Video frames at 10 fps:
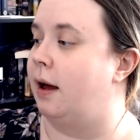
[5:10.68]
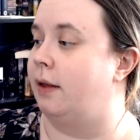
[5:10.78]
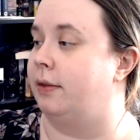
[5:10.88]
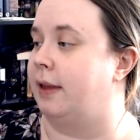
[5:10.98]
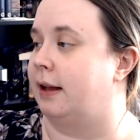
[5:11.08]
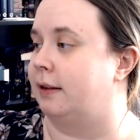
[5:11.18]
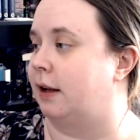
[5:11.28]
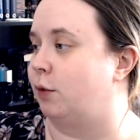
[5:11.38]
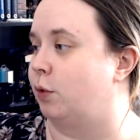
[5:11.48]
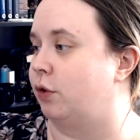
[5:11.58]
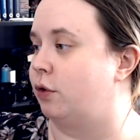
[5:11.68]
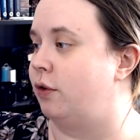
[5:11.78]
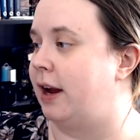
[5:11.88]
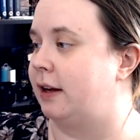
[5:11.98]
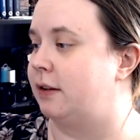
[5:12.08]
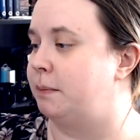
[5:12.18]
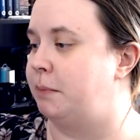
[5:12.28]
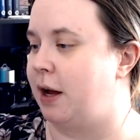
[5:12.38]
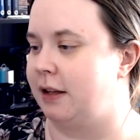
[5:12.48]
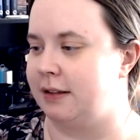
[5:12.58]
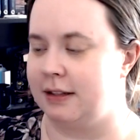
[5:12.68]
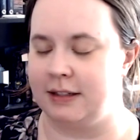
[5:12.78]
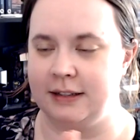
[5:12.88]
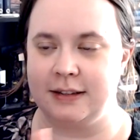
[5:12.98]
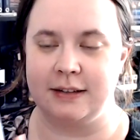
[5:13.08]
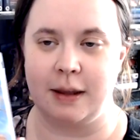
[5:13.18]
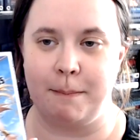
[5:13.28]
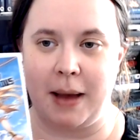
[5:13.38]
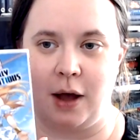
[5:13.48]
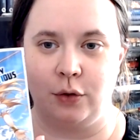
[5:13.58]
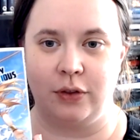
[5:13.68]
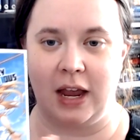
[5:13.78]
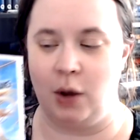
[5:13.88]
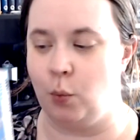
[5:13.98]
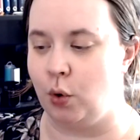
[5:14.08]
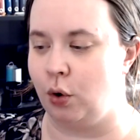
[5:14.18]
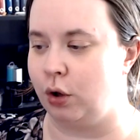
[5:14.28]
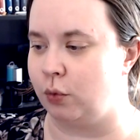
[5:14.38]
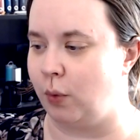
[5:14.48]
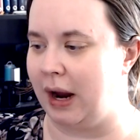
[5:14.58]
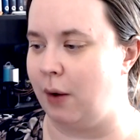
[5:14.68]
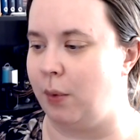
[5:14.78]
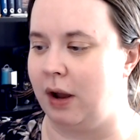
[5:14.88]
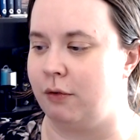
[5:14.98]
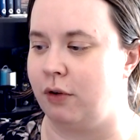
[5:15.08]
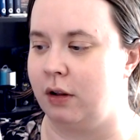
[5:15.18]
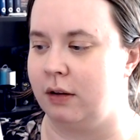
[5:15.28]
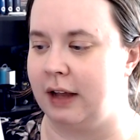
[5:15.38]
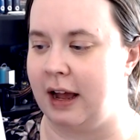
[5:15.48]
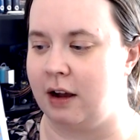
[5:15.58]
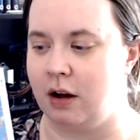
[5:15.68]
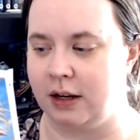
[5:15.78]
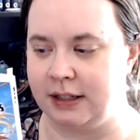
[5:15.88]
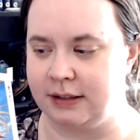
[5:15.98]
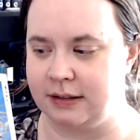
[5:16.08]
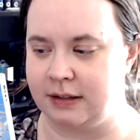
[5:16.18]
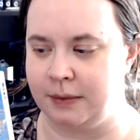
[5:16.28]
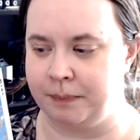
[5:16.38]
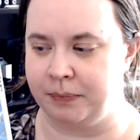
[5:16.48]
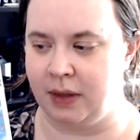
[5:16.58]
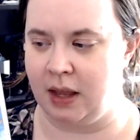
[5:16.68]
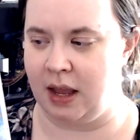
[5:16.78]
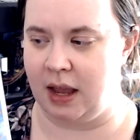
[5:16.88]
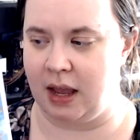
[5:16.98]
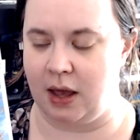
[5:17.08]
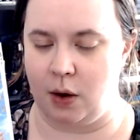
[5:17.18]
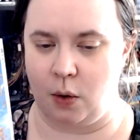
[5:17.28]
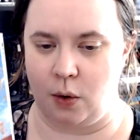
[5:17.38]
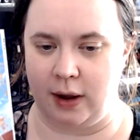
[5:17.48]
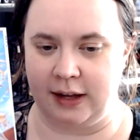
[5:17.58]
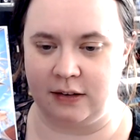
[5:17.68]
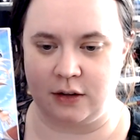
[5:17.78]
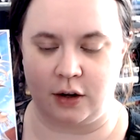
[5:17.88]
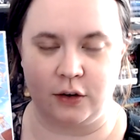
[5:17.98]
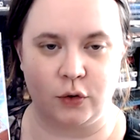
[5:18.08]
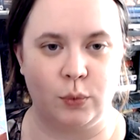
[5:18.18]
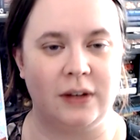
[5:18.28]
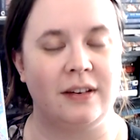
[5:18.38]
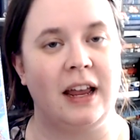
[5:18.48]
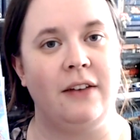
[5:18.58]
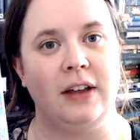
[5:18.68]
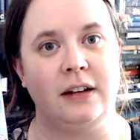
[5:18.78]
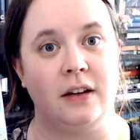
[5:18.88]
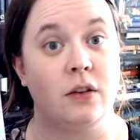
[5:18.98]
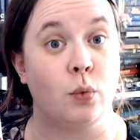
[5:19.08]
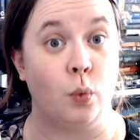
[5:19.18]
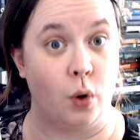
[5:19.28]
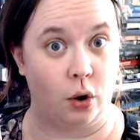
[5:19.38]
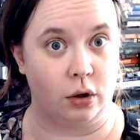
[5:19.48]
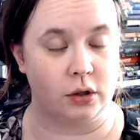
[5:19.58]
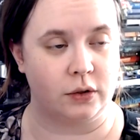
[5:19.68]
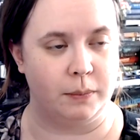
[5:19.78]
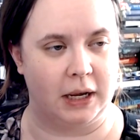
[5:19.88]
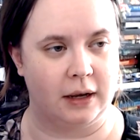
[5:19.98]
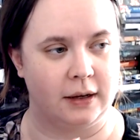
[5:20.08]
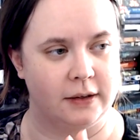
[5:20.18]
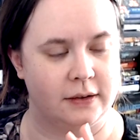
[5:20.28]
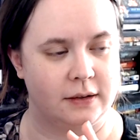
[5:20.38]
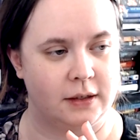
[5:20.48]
that that was correct. But this is about a world where a goddess is tasked with saving this world, because